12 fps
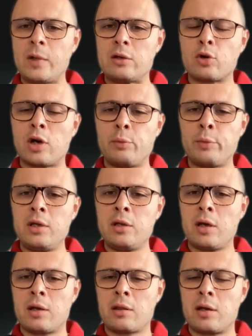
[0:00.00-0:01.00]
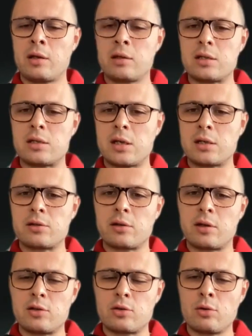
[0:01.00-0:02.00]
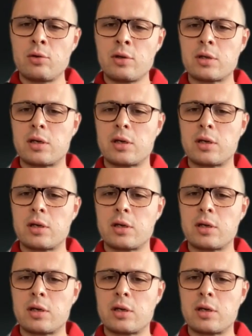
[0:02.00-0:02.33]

to come in, and then he stakes his tokens.